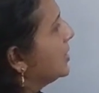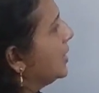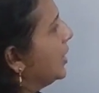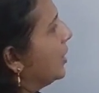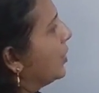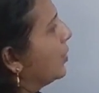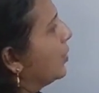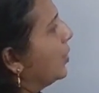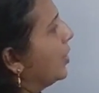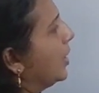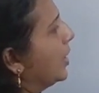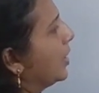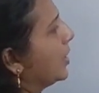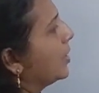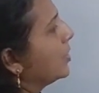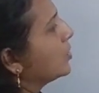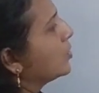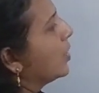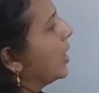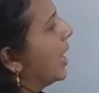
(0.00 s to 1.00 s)
0
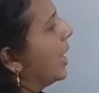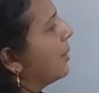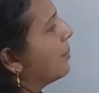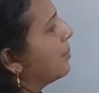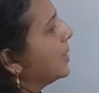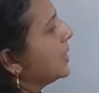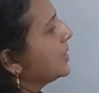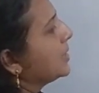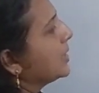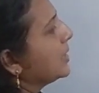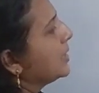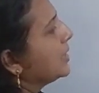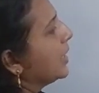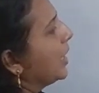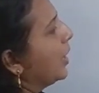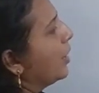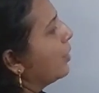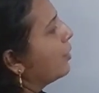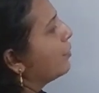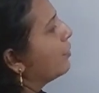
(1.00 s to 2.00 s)
here. So ampersand
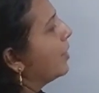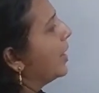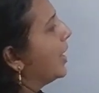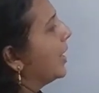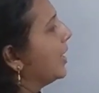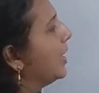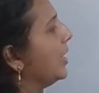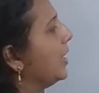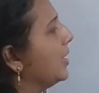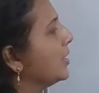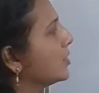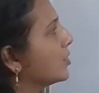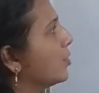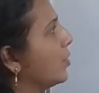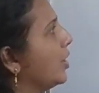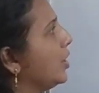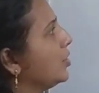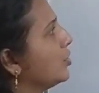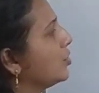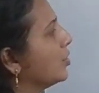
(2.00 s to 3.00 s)
A of I is
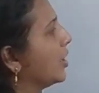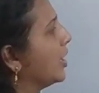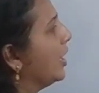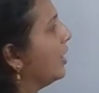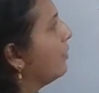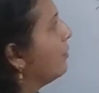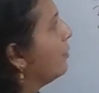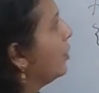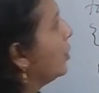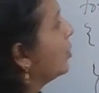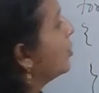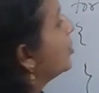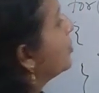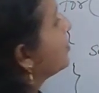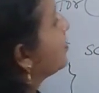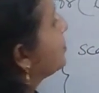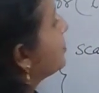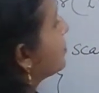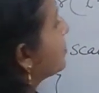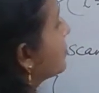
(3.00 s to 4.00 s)
going to give
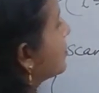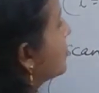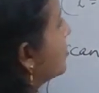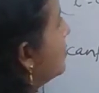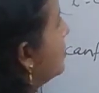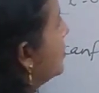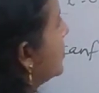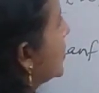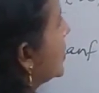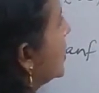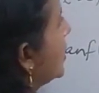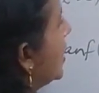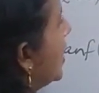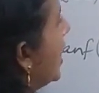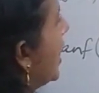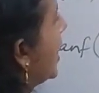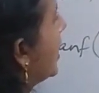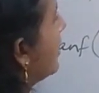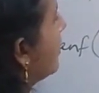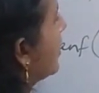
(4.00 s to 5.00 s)
you
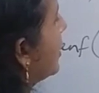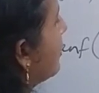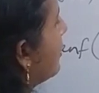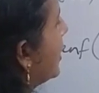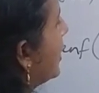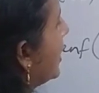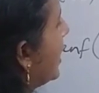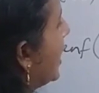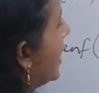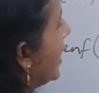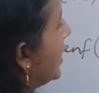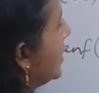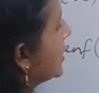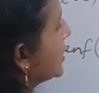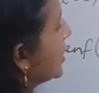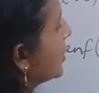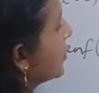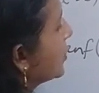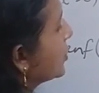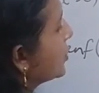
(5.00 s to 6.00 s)
100. When I
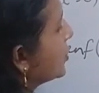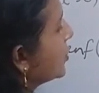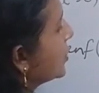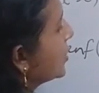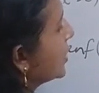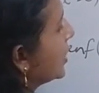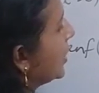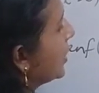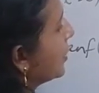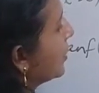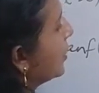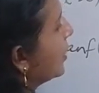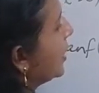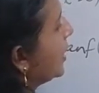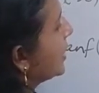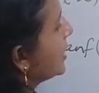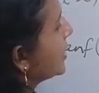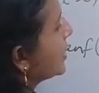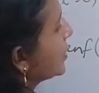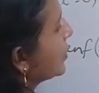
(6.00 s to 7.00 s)
is equals to 0,
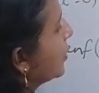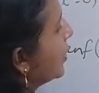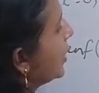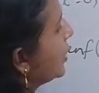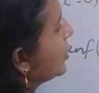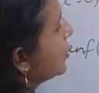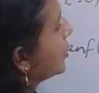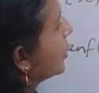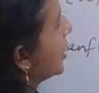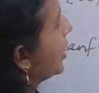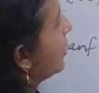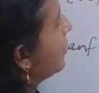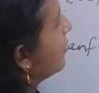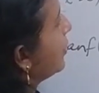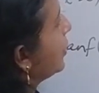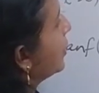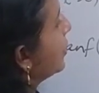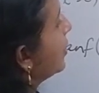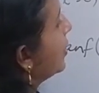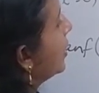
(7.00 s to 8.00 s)
it is going to give
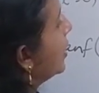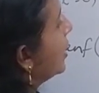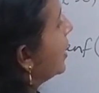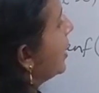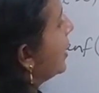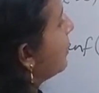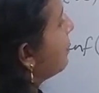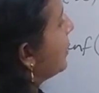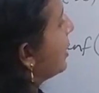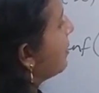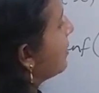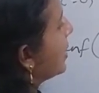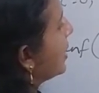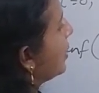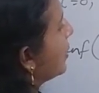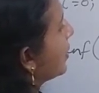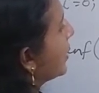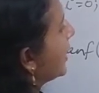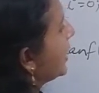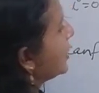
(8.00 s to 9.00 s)
you memory
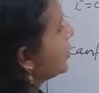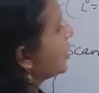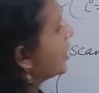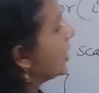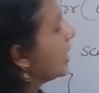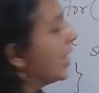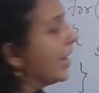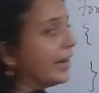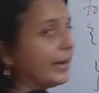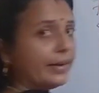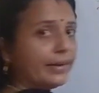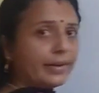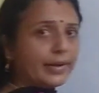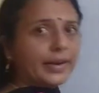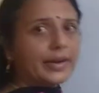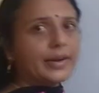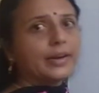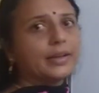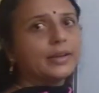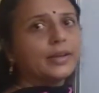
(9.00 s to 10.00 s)
location
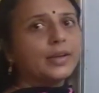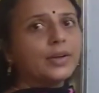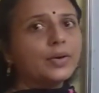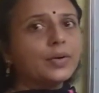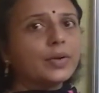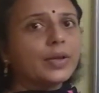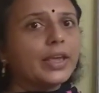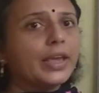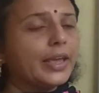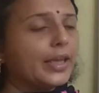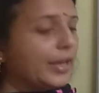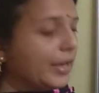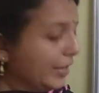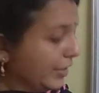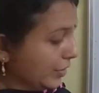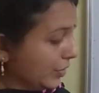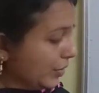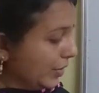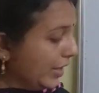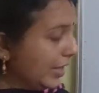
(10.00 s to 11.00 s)
100. Okay,
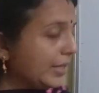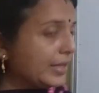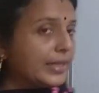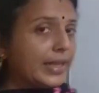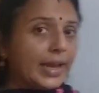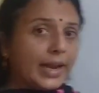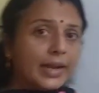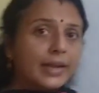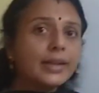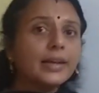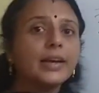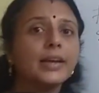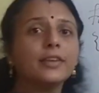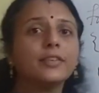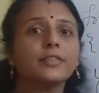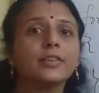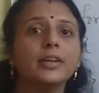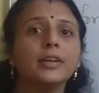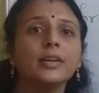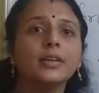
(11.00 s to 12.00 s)
so in that
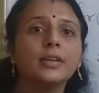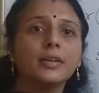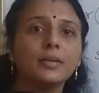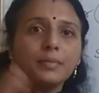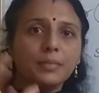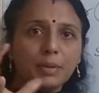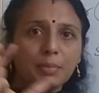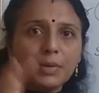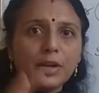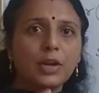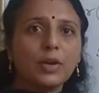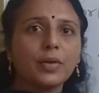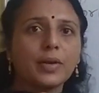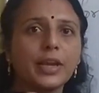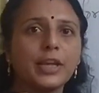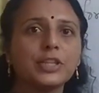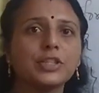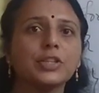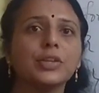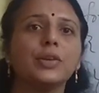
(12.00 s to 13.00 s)
100 memory
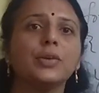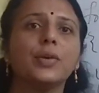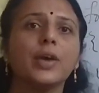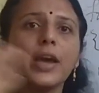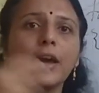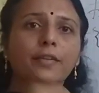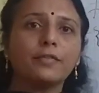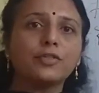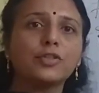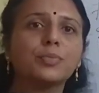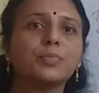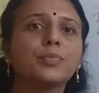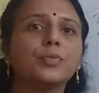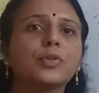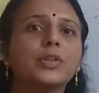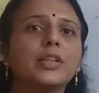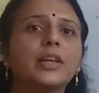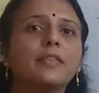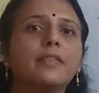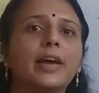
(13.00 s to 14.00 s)
location, you have to
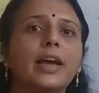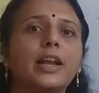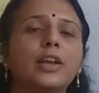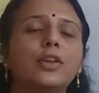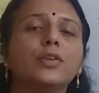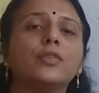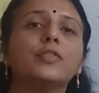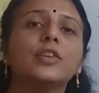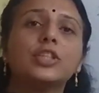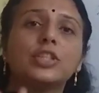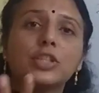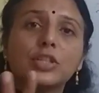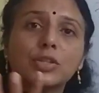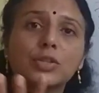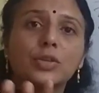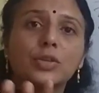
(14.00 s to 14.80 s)
put the value which